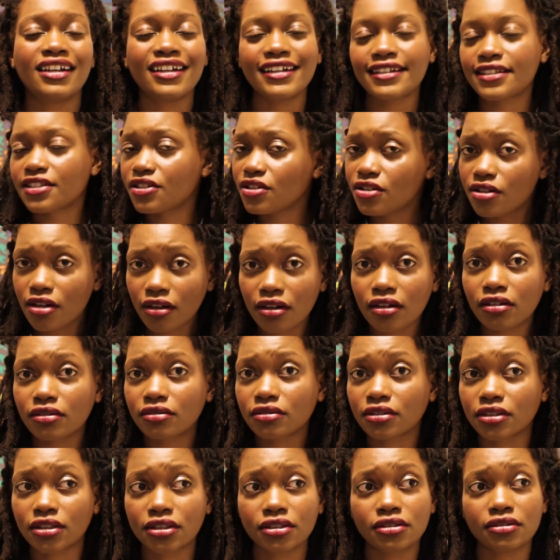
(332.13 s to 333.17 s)
It's
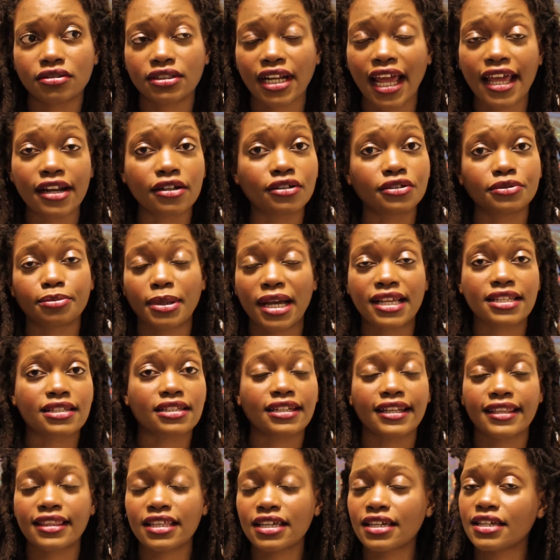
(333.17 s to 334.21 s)
not good. I don't
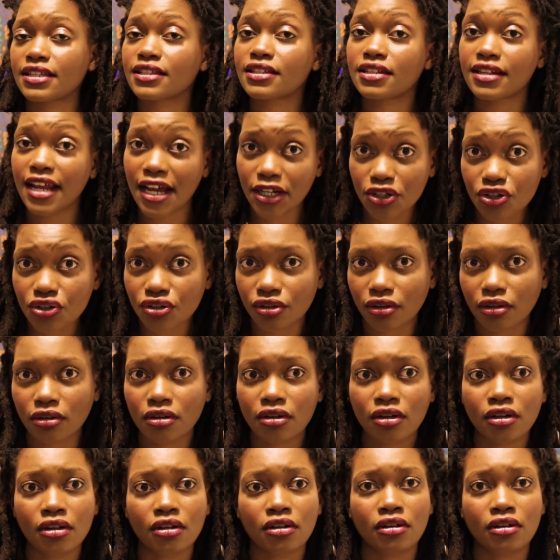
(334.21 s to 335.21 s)
personally think it's natural.